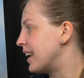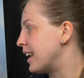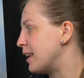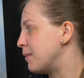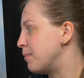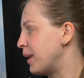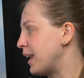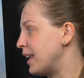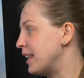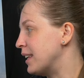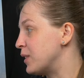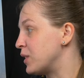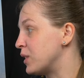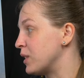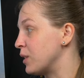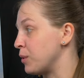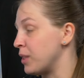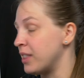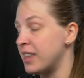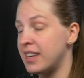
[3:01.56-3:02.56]
had painted
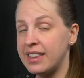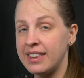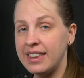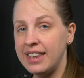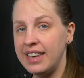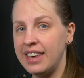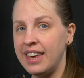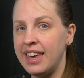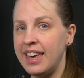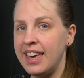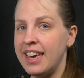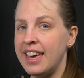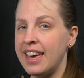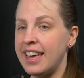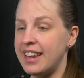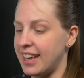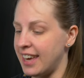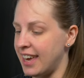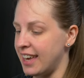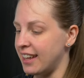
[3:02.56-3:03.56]
so thickly,
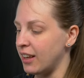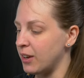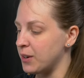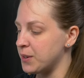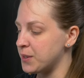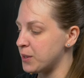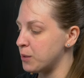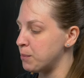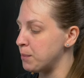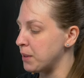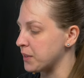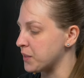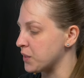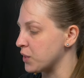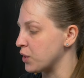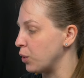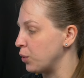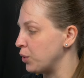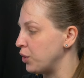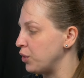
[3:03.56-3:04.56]
and I had also mixed
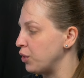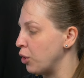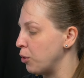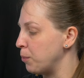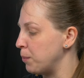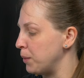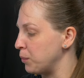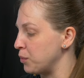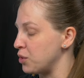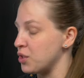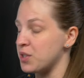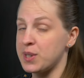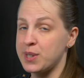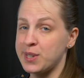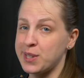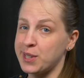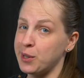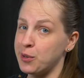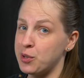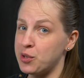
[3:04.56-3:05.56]
Golden Open, which is a
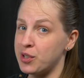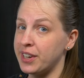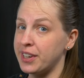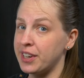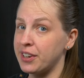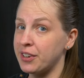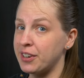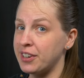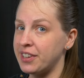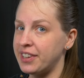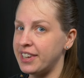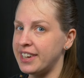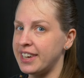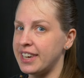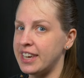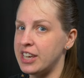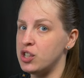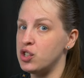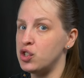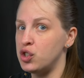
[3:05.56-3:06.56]
slow drying
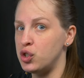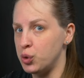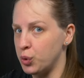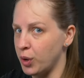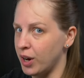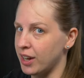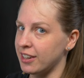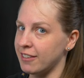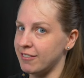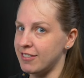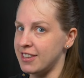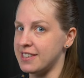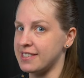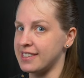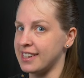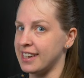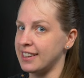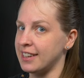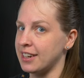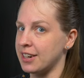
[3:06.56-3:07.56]
acrylic, into all of these
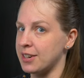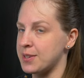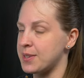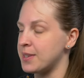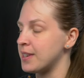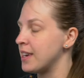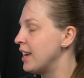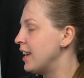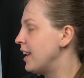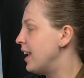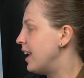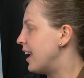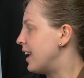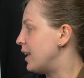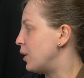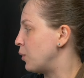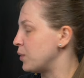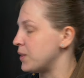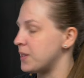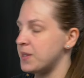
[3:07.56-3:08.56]
colors,
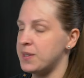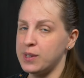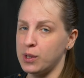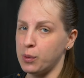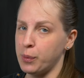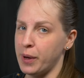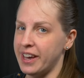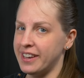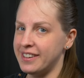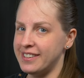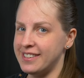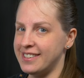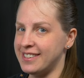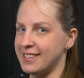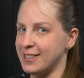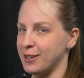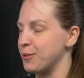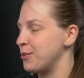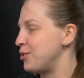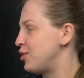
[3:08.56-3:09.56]
and it was still wet.
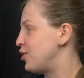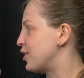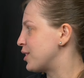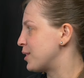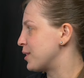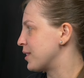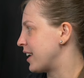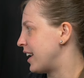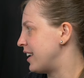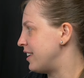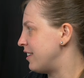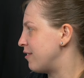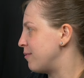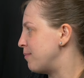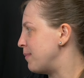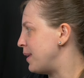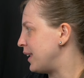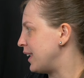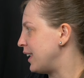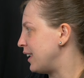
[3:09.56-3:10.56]
So it was just kind of
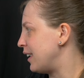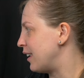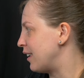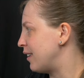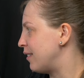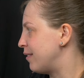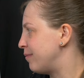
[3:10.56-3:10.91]
making